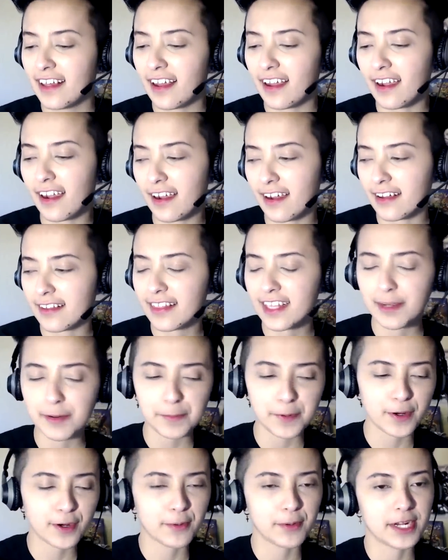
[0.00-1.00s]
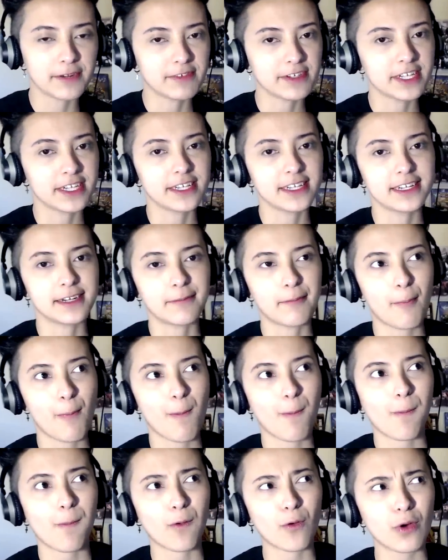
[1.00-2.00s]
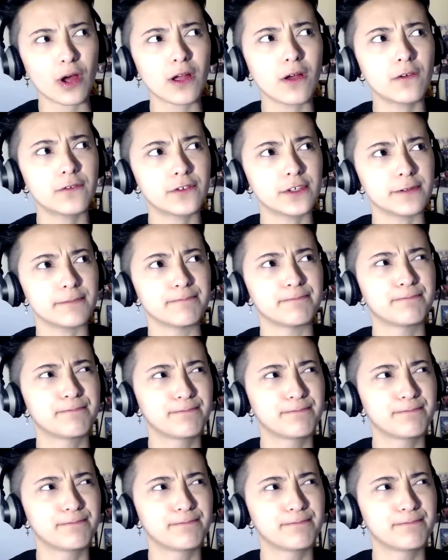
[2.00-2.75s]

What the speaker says: I think about Pokemon every day, yeah. Quite often.